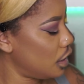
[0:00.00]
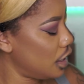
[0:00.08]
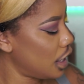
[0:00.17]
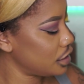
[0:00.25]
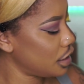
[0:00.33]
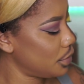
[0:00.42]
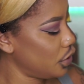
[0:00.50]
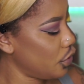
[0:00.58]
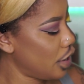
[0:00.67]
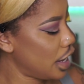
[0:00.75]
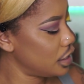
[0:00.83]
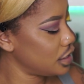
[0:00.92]
Next, I'm going to go
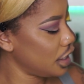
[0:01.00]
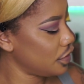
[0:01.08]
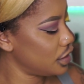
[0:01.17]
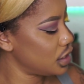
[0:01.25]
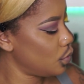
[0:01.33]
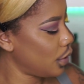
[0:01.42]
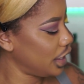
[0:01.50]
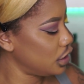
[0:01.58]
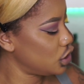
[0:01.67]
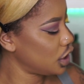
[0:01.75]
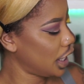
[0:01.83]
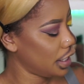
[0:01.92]
ahead and take this white
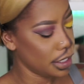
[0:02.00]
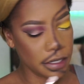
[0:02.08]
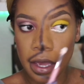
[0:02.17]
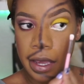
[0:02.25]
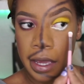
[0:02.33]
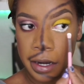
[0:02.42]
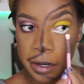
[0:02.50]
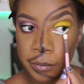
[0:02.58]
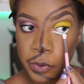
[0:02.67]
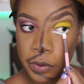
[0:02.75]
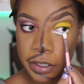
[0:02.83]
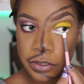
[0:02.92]
shade, and I'm
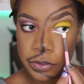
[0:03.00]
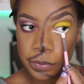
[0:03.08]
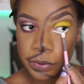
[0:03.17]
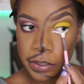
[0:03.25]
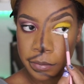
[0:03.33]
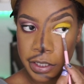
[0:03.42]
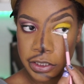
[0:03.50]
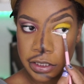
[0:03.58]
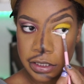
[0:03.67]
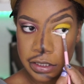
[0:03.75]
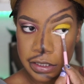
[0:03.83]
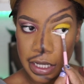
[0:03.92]
going to pretty much
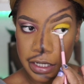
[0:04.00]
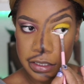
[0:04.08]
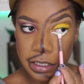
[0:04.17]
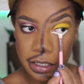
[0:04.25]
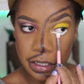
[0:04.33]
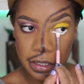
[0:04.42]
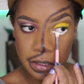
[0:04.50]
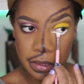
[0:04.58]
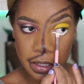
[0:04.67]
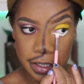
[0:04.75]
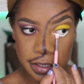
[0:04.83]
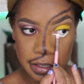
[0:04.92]
set
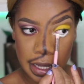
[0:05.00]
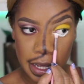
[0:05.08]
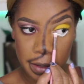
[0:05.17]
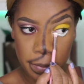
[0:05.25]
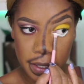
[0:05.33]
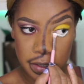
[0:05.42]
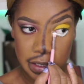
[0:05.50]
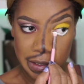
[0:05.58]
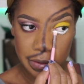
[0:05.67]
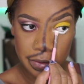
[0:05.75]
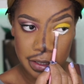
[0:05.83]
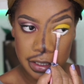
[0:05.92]
this eye
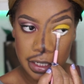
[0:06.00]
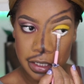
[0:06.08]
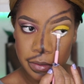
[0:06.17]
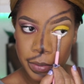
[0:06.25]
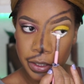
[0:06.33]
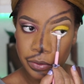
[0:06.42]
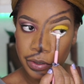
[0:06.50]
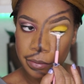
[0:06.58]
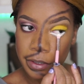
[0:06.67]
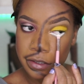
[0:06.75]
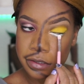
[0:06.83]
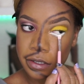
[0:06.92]
pencil because it is a bit
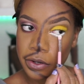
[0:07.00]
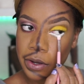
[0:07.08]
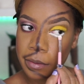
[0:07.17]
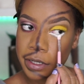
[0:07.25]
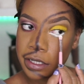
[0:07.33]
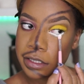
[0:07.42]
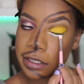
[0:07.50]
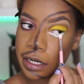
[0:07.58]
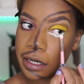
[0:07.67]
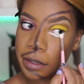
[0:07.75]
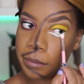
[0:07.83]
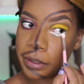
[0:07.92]
creamy, so I'm going to set
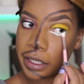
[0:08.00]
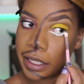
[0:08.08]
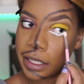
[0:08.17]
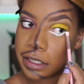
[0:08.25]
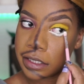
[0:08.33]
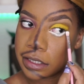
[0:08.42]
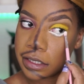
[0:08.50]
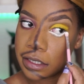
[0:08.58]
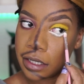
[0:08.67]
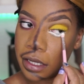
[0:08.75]
it in place.